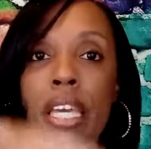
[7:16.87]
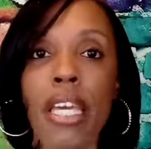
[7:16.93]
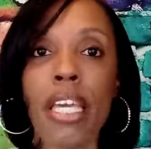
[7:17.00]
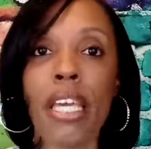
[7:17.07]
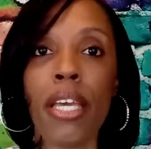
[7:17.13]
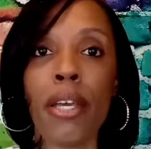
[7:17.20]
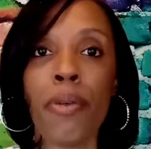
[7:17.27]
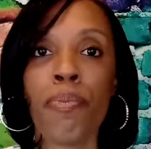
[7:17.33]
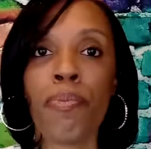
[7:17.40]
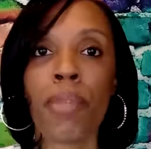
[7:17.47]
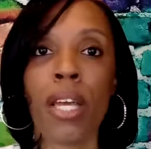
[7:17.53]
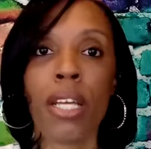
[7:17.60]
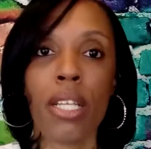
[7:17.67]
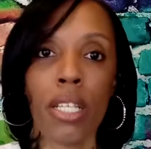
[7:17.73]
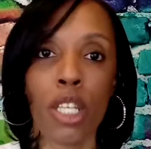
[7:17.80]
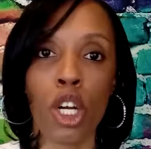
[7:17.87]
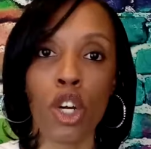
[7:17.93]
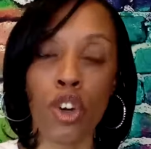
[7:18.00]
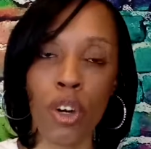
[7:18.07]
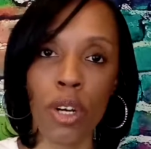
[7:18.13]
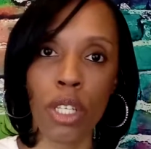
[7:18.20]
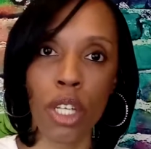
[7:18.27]
the
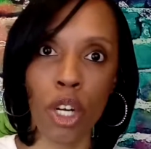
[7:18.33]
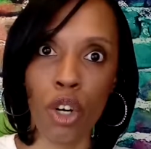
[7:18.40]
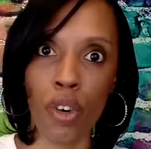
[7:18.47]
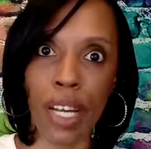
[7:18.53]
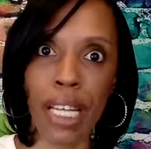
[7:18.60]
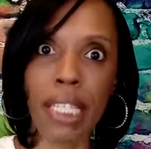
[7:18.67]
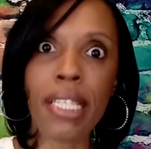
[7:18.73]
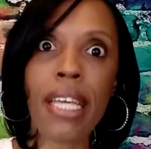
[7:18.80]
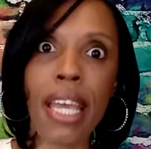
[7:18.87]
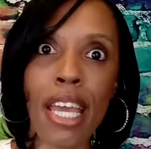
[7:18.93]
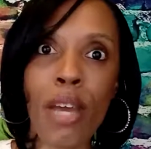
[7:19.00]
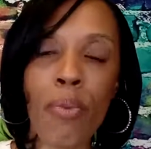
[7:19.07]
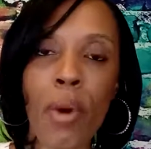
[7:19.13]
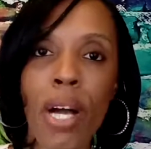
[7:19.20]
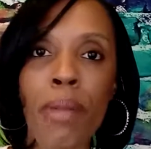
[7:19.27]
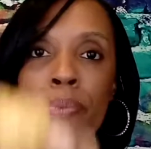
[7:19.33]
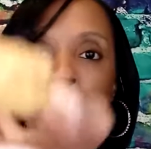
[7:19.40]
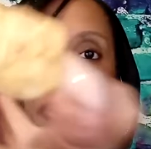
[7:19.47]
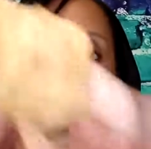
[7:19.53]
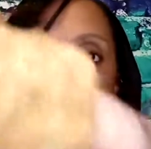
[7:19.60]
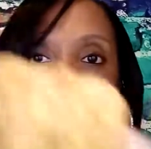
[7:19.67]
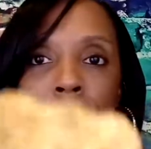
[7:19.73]
green tea one,
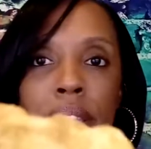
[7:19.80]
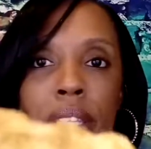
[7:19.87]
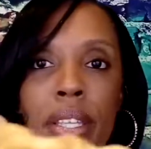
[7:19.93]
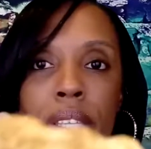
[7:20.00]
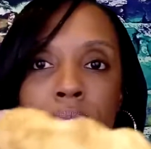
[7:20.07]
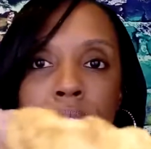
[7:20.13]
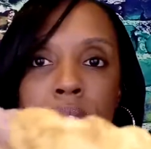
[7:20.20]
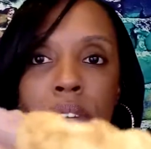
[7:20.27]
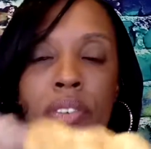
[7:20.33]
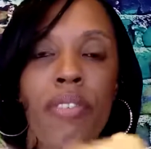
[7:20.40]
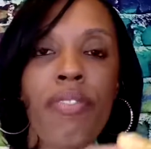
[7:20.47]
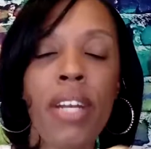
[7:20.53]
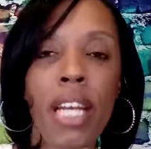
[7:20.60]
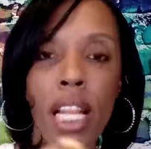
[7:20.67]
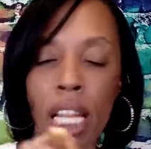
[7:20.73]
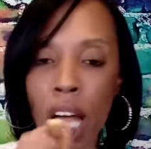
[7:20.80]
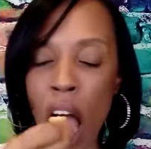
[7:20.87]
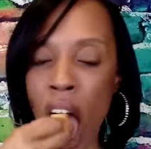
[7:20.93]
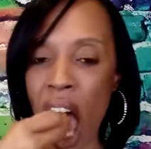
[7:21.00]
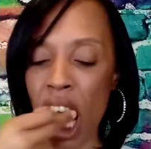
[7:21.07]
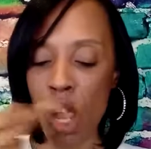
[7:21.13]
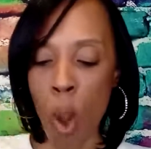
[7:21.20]
these are in
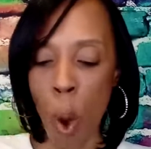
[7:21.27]
vanilla.